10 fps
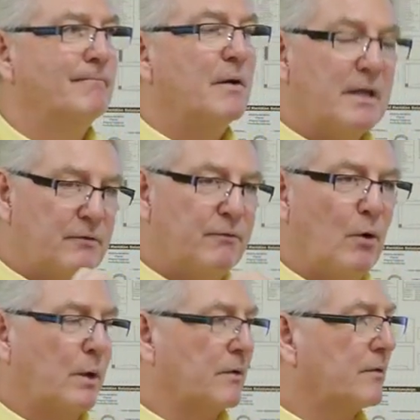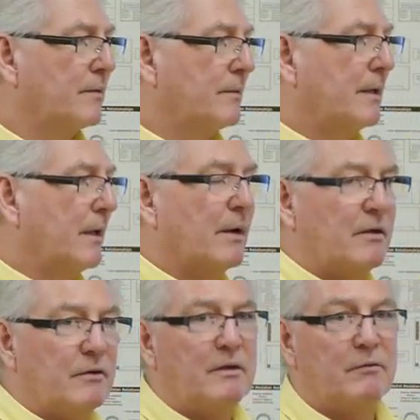it's focused. You know,
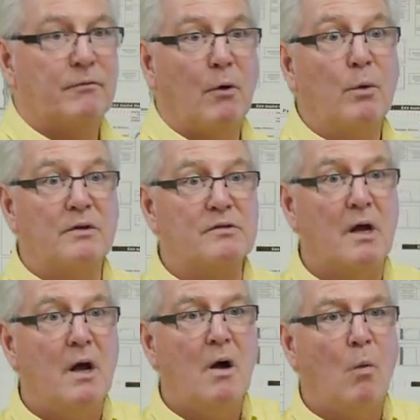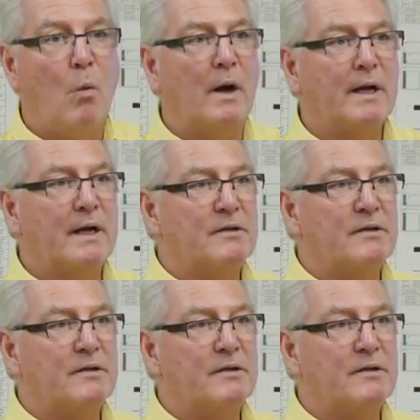he's, he's focused what it